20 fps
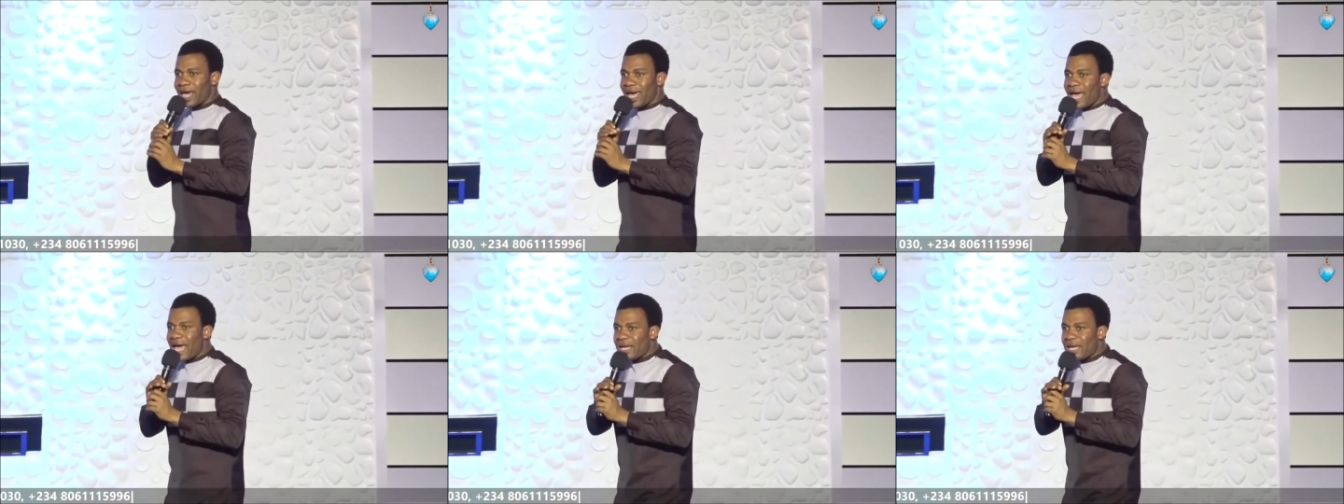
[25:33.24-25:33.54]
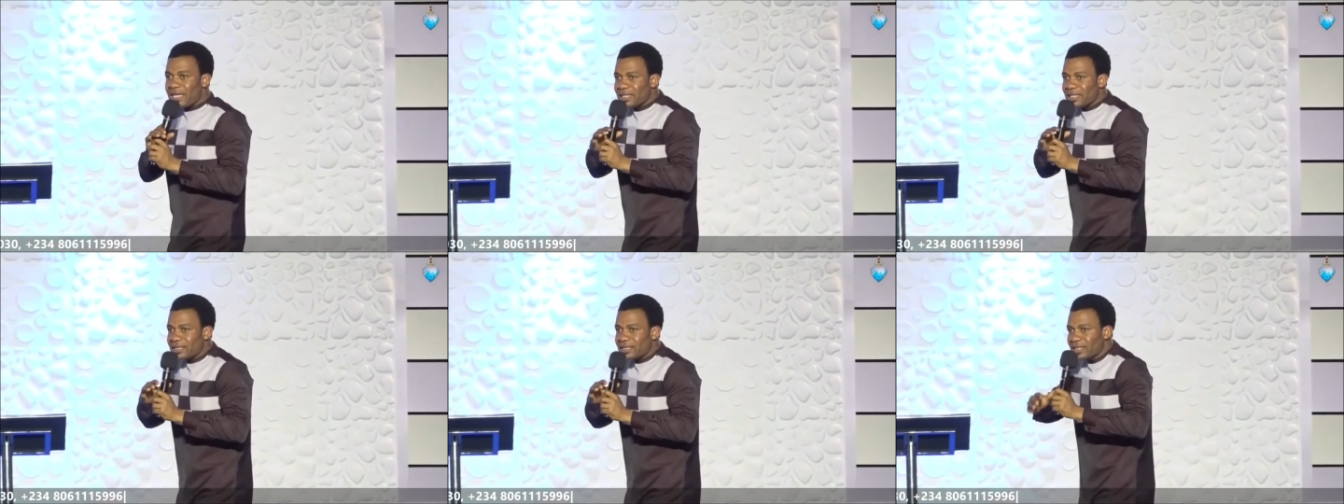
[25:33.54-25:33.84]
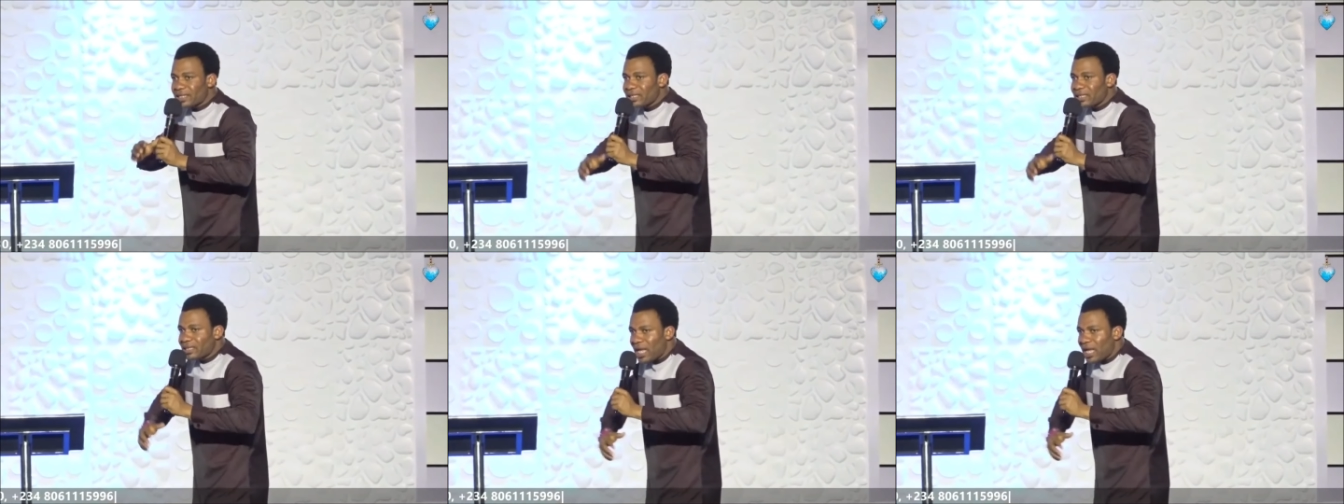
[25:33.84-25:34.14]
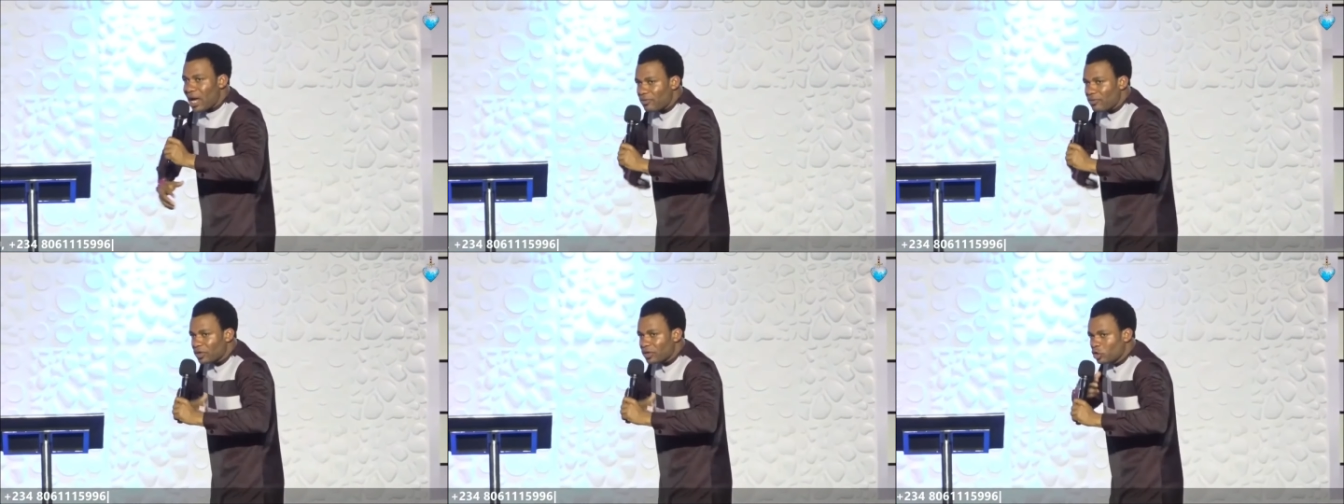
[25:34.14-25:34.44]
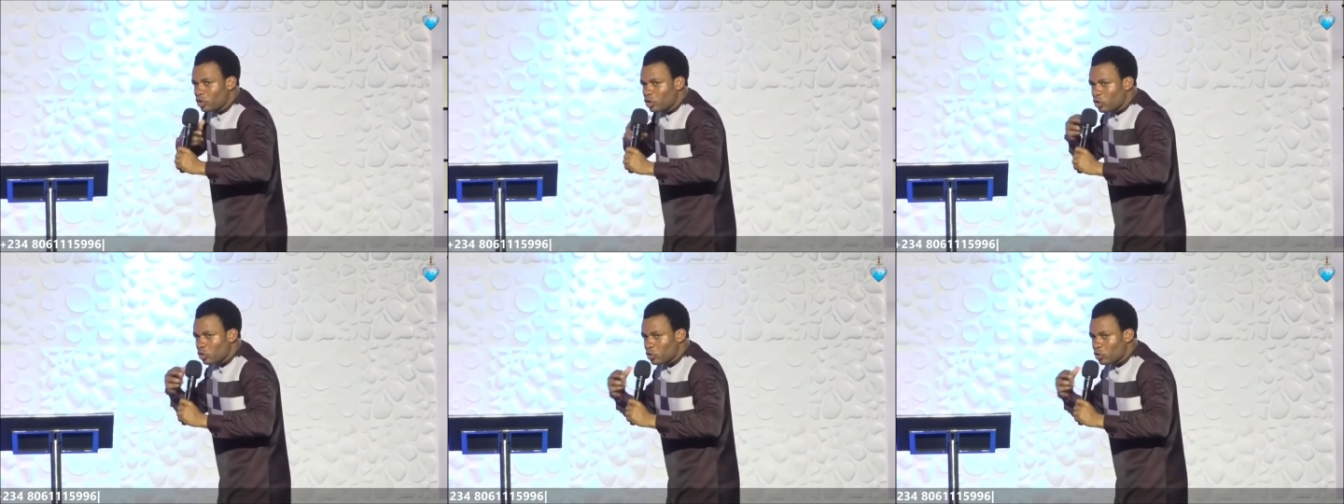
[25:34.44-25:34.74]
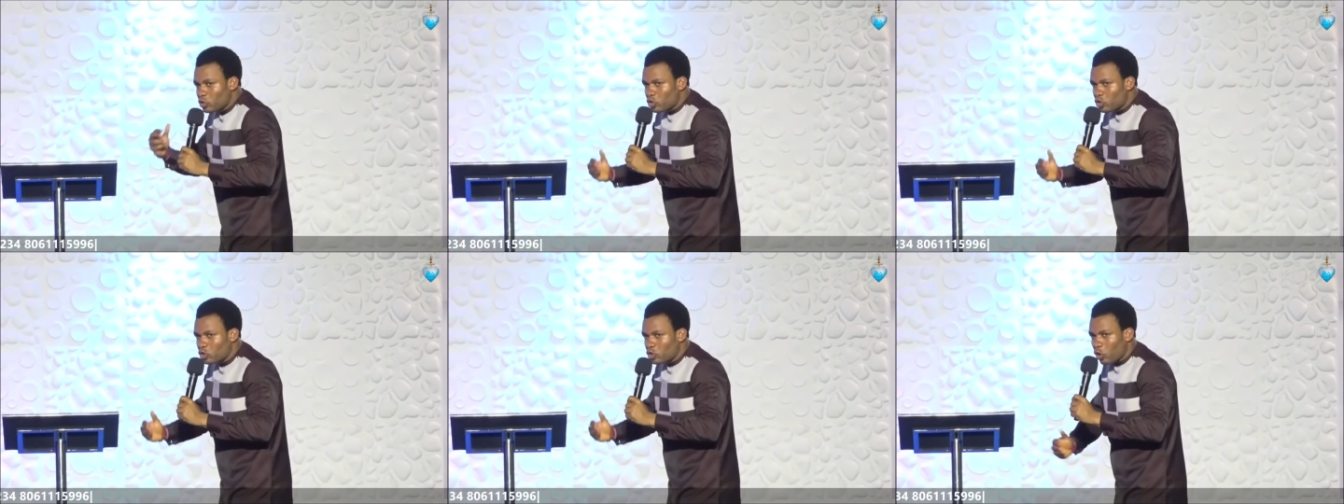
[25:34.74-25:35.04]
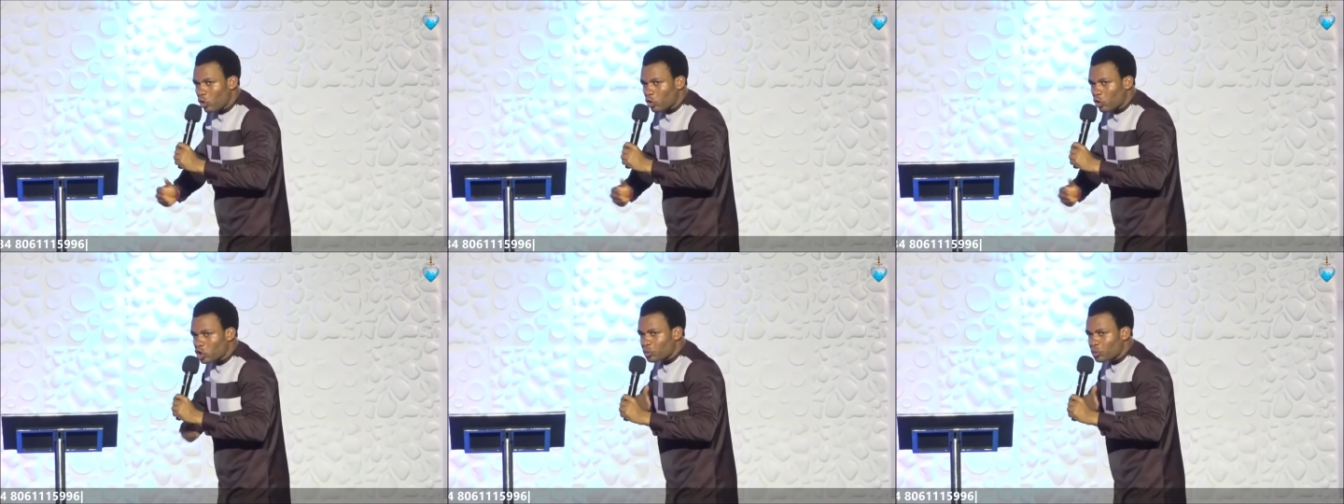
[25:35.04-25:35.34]
Anything that reduces
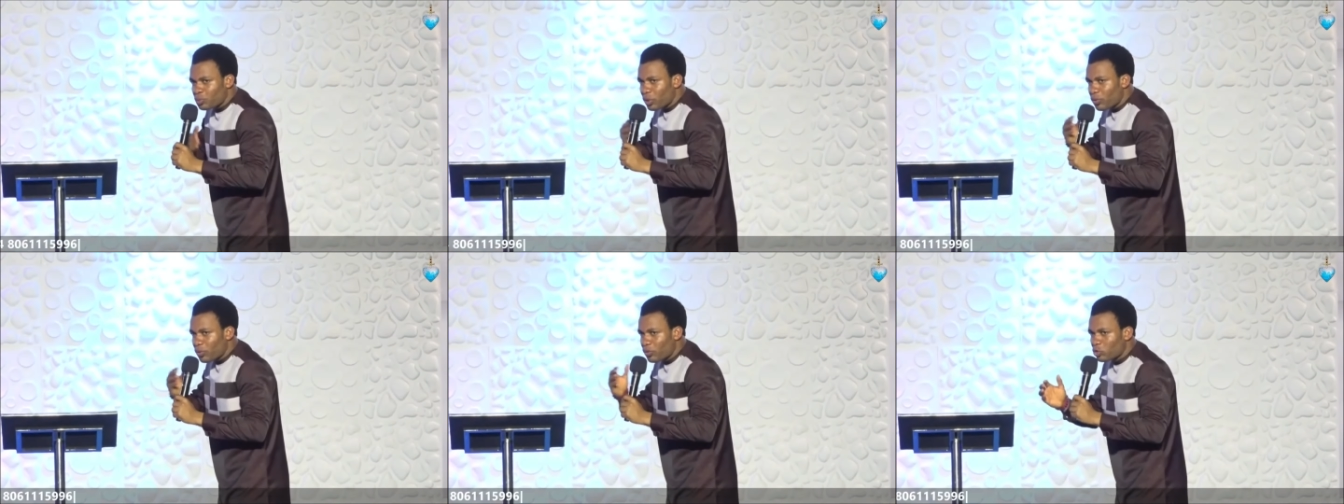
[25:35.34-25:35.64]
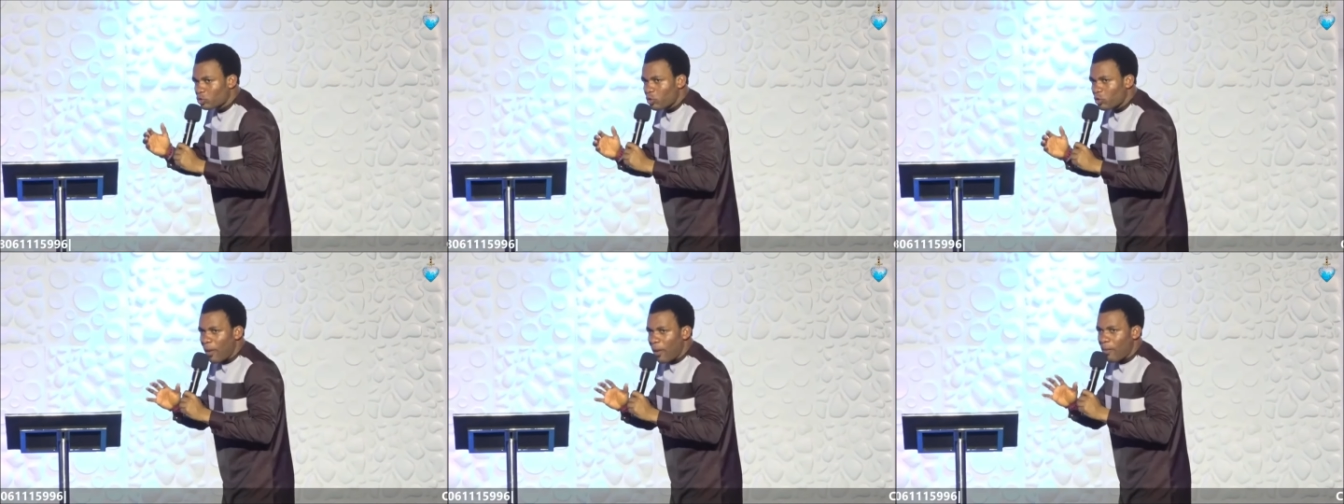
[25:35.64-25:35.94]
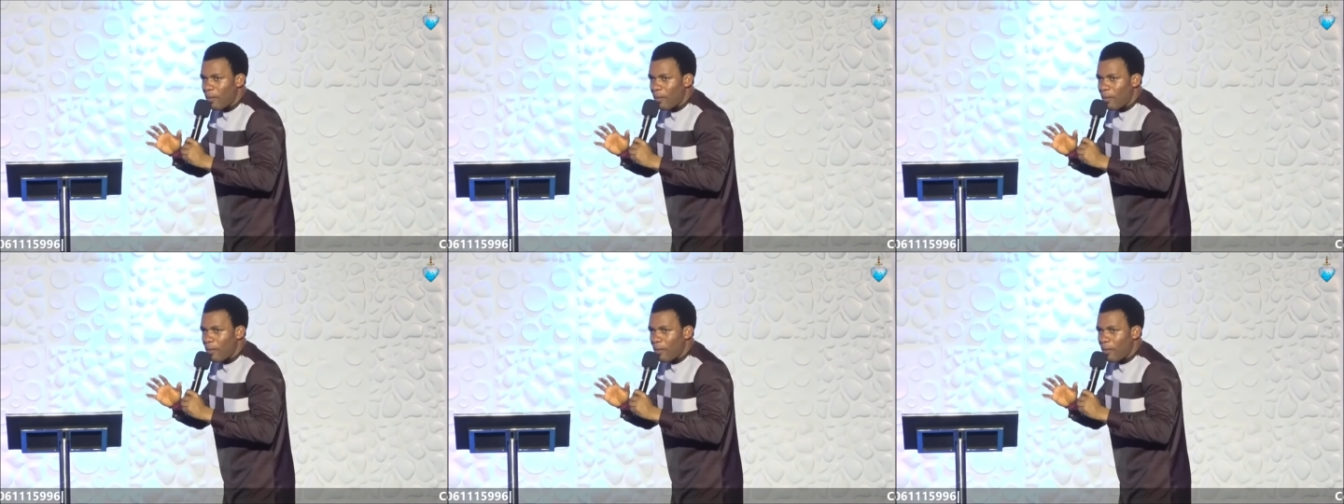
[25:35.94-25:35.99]
your spiritual